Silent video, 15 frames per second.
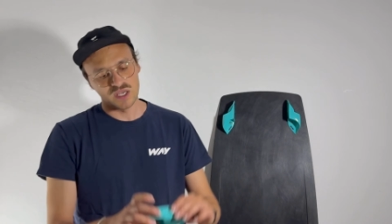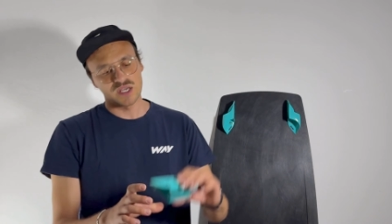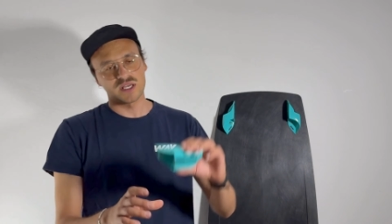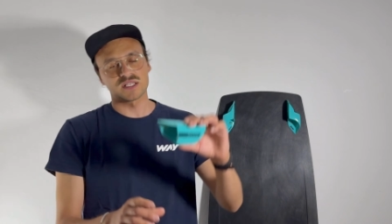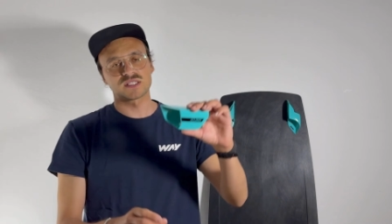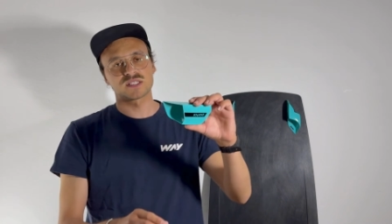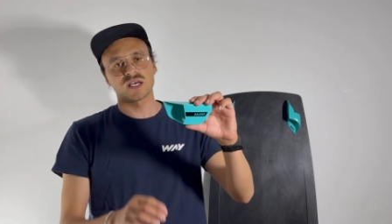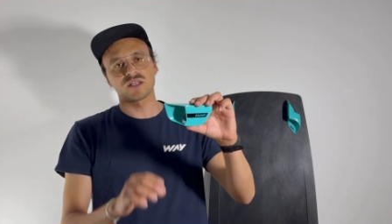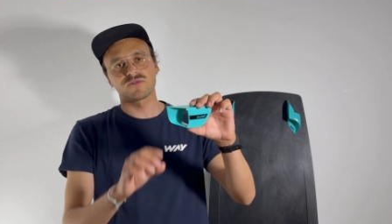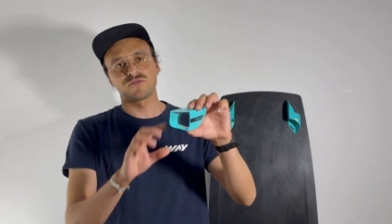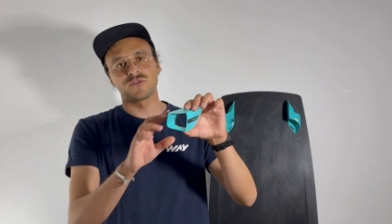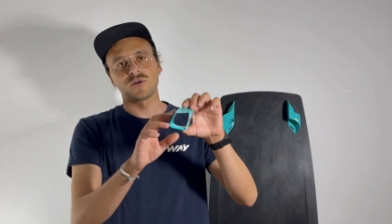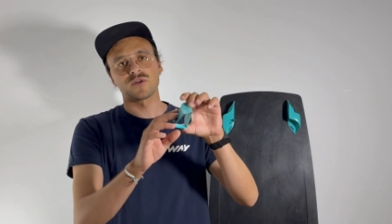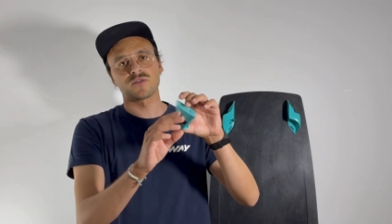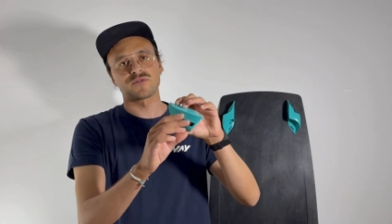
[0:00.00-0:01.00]
It's set
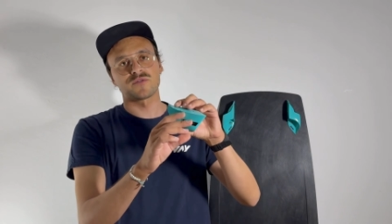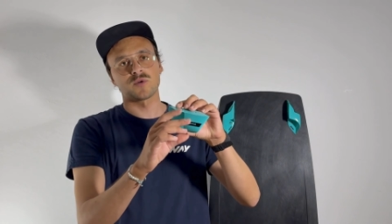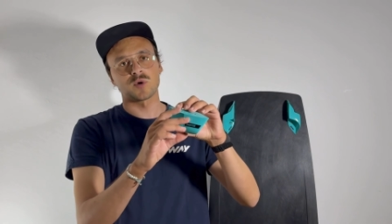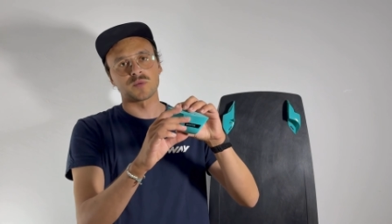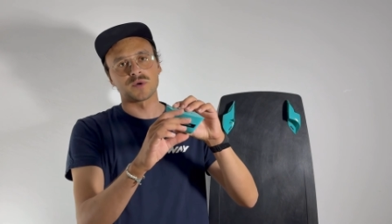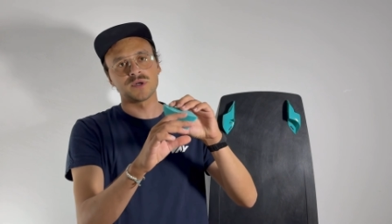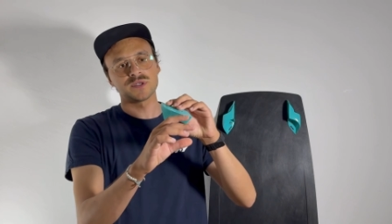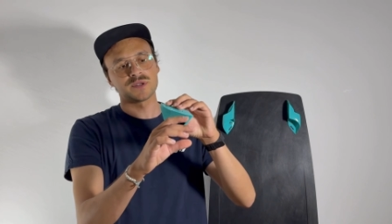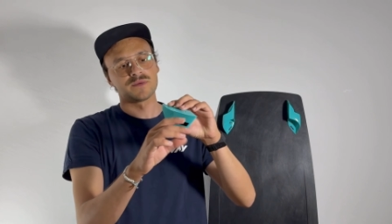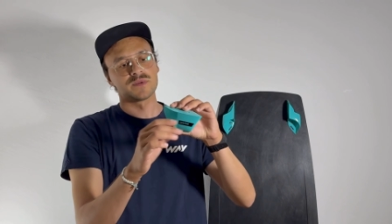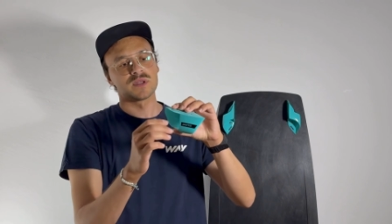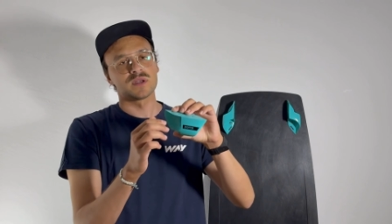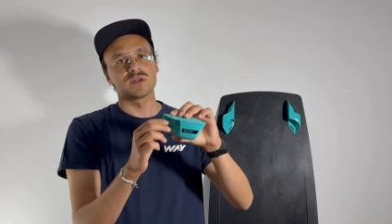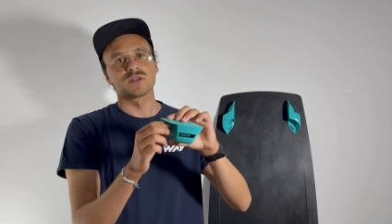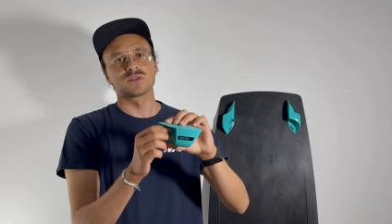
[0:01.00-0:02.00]
further forward
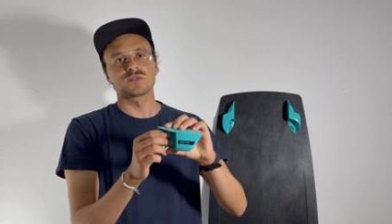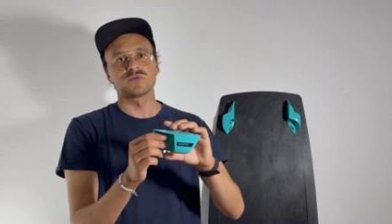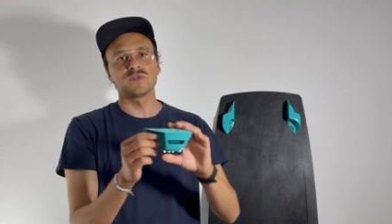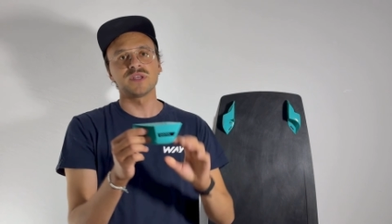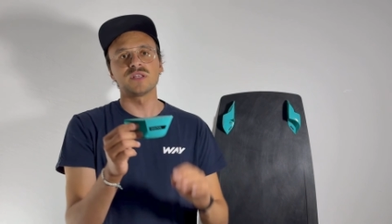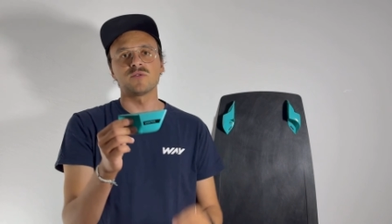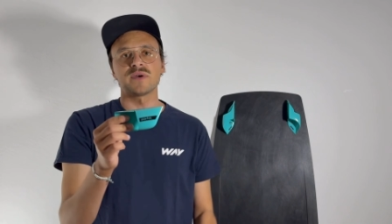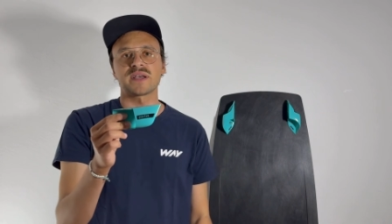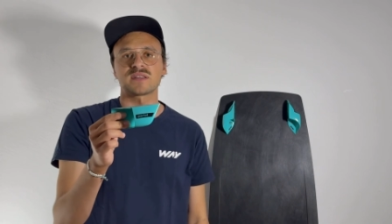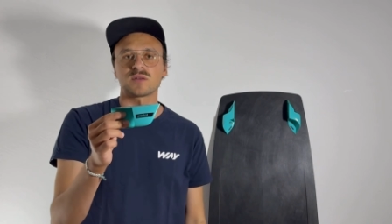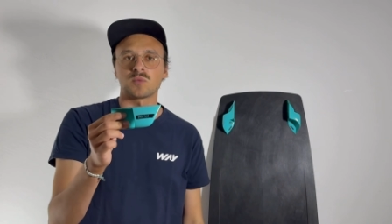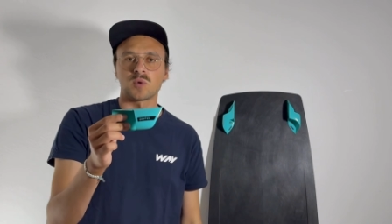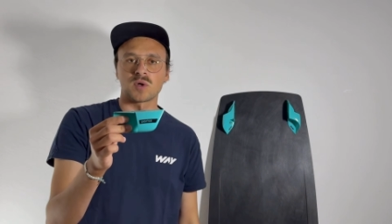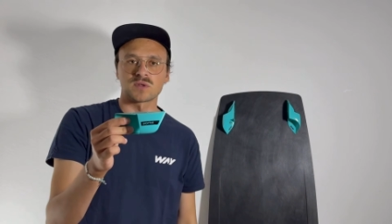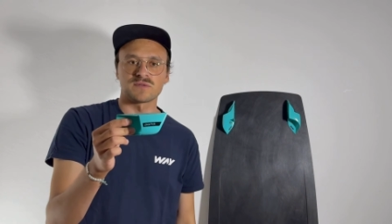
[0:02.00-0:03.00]
to redirect the
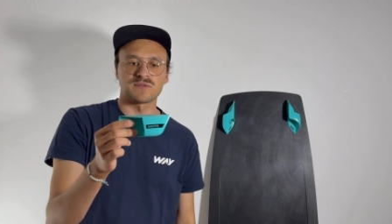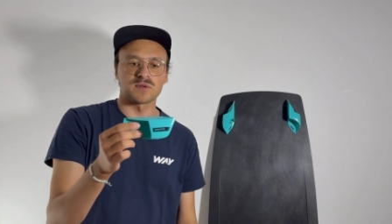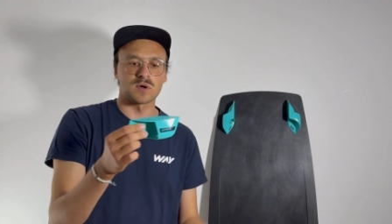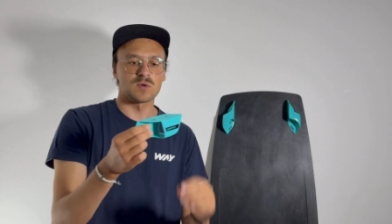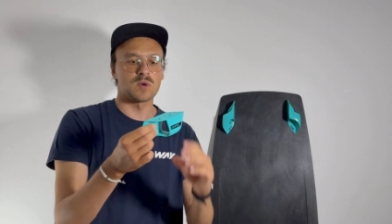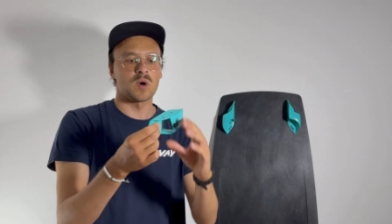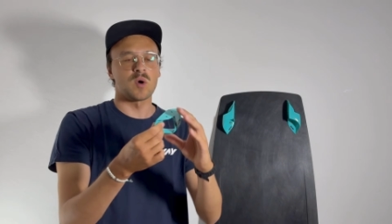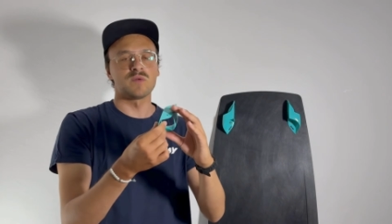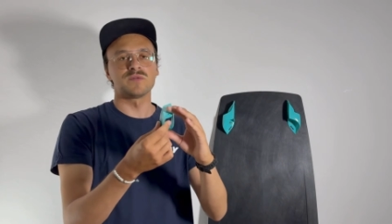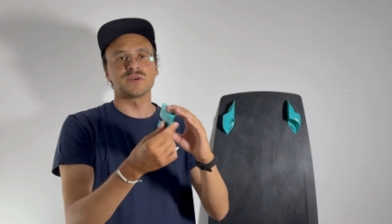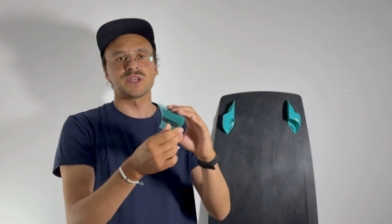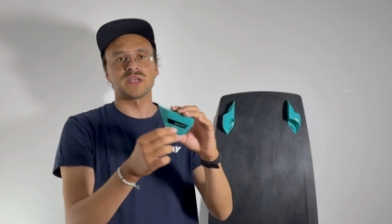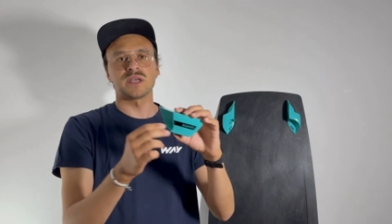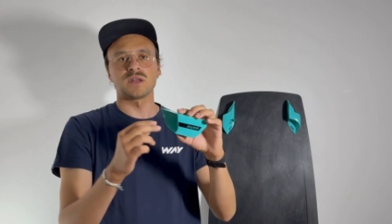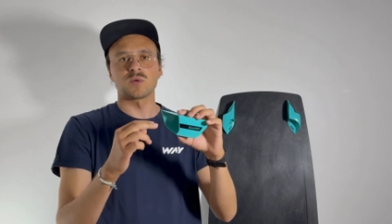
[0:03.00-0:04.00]
water flow over
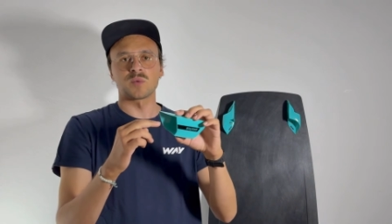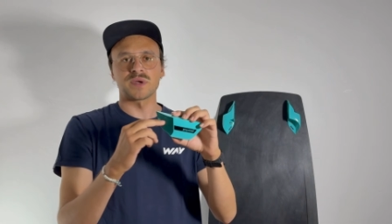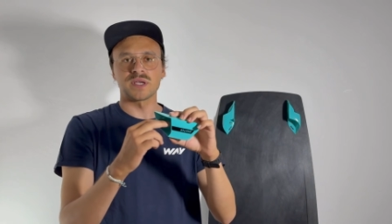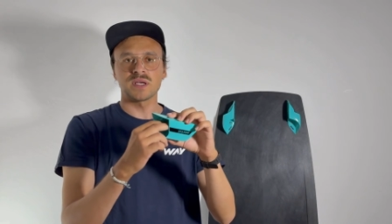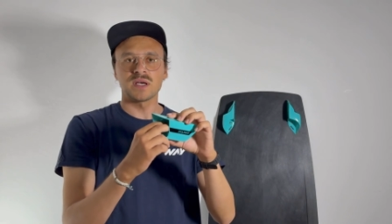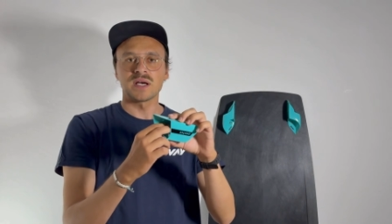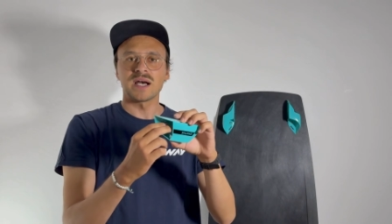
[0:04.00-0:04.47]
the inner wing